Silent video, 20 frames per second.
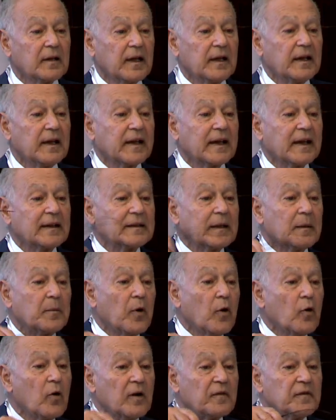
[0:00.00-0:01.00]

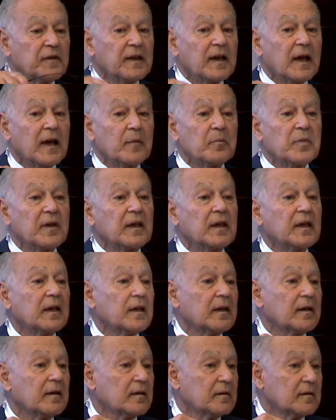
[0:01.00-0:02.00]
European arena, when he
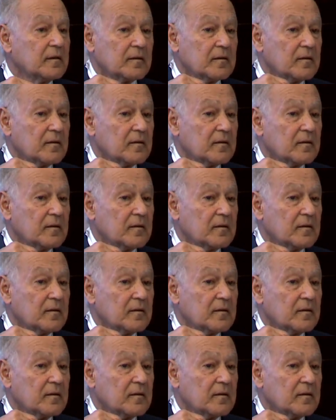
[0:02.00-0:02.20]
wrote,